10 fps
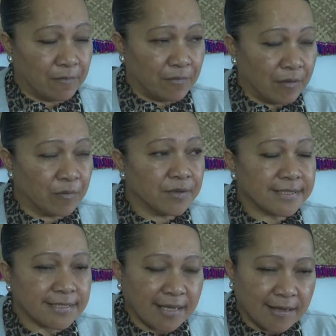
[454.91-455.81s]

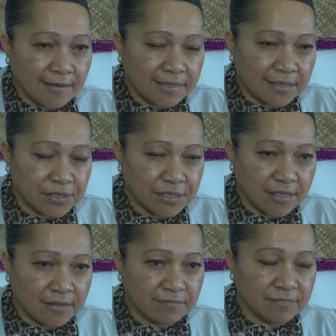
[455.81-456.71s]
wouldn't say such
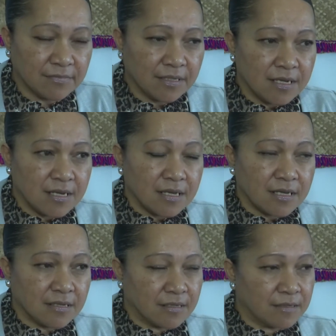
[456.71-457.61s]
a
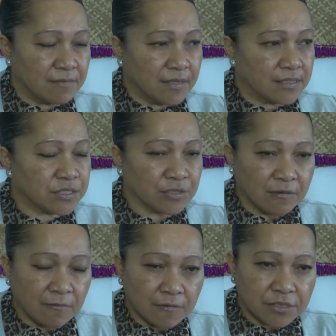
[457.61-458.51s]

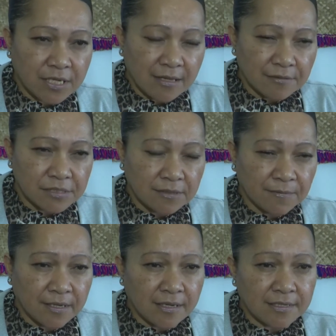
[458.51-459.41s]
struggle or challenge in
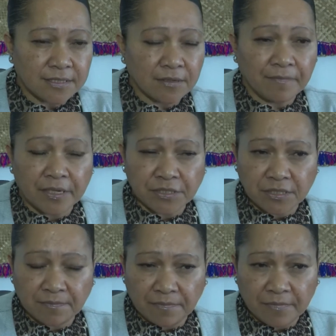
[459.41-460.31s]
regards to our
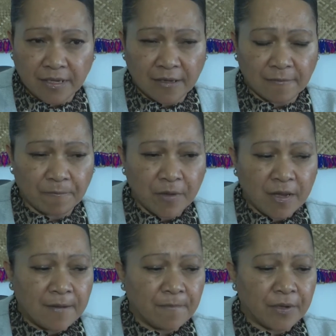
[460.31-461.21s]
budget,
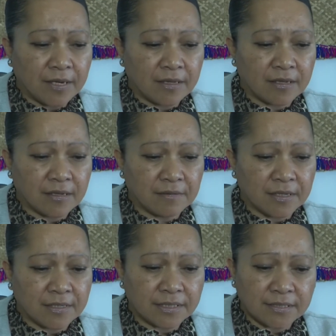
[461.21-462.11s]
but I think
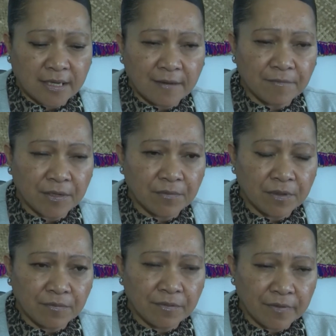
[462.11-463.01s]
it's time that
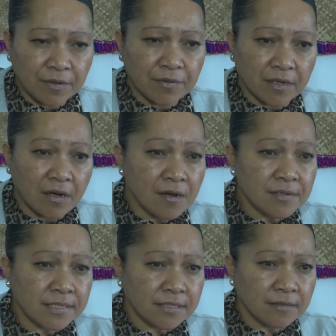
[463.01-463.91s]
we review the
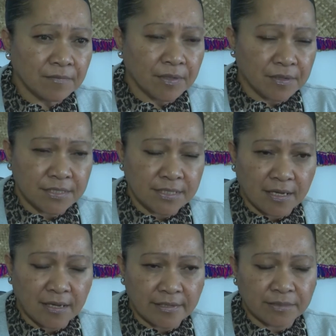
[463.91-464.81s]
cost because it
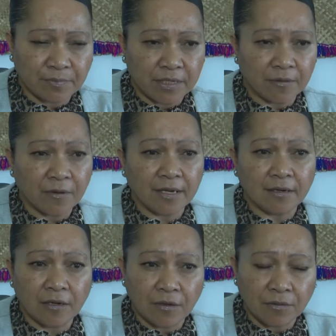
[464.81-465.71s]
has been quite
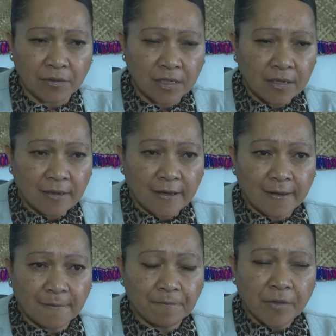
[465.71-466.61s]
low.
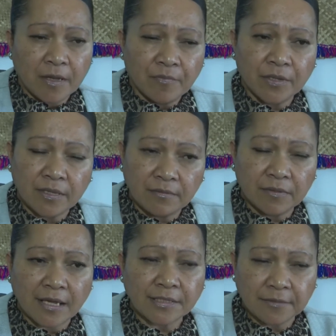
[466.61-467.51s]
But
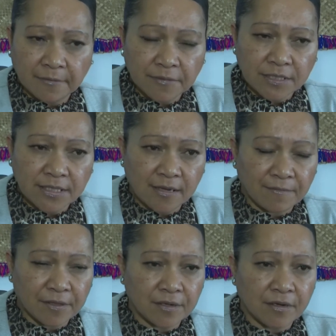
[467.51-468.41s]
that's not to say
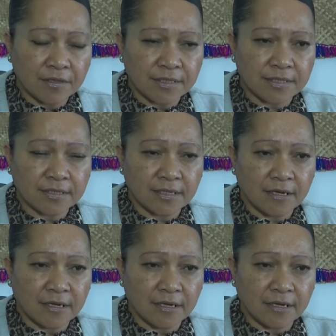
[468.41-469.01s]
that the cost